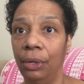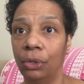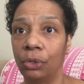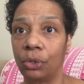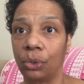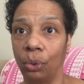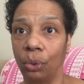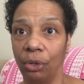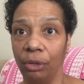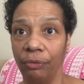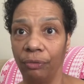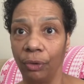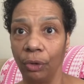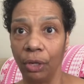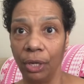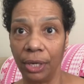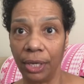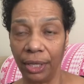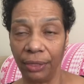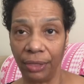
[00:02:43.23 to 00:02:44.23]
sort of
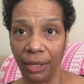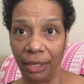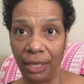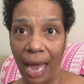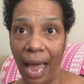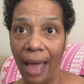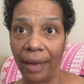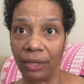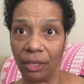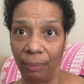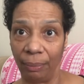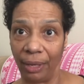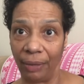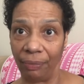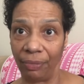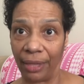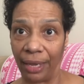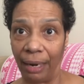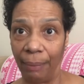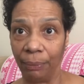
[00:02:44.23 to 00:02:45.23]
look at the
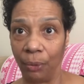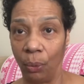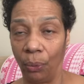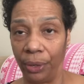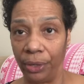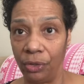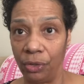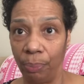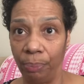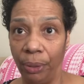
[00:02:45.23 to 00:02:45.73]
document that I'm going to